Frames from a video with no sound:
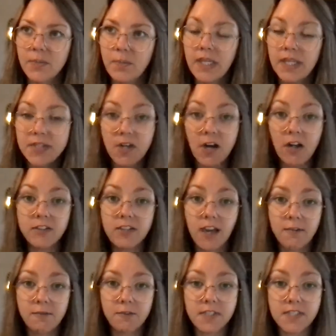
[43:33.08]
it's called
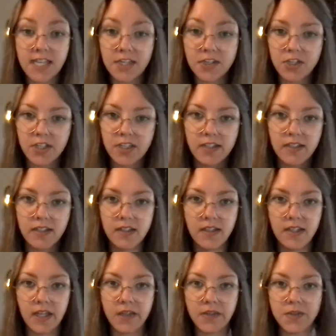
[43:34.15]
confrontation.
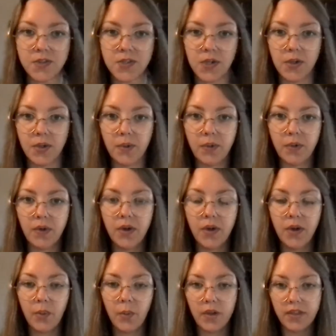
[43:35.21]
And so
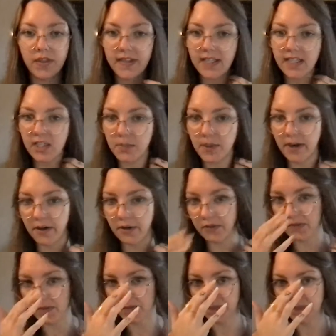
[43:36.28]
we're thinking about
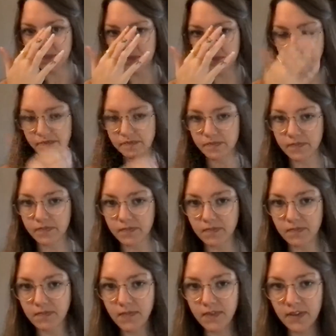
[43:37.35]

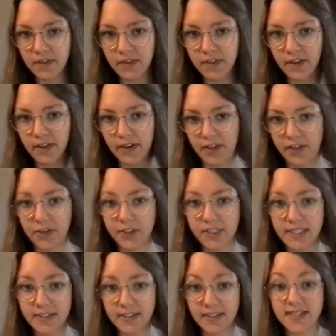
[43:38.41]
the
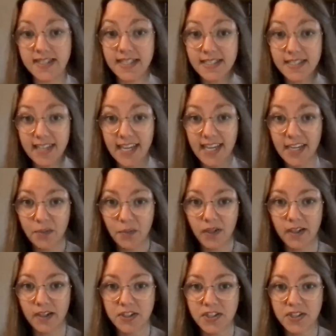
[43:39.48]
6th gate,
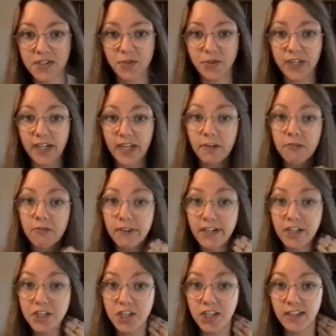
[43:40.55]
where she's creating
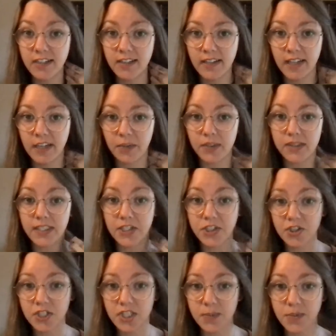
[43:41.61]
friction in
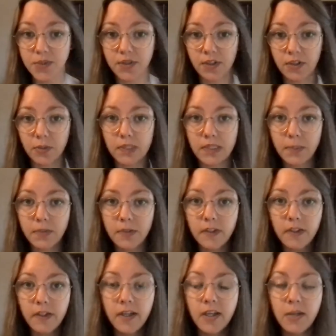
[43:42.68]
relationships with other
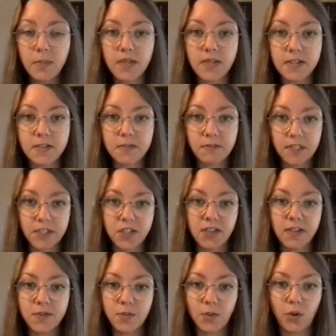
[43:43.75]
people, because friction
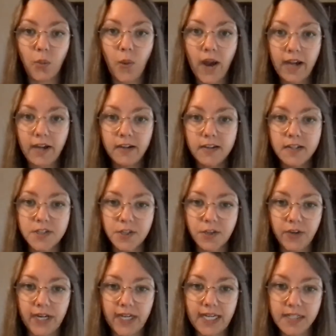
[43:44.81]
is required to
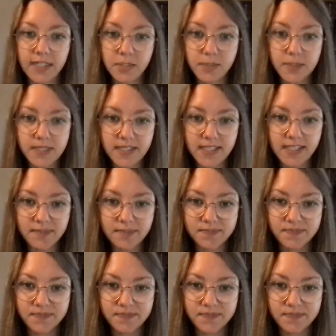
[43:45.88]
create intimacy.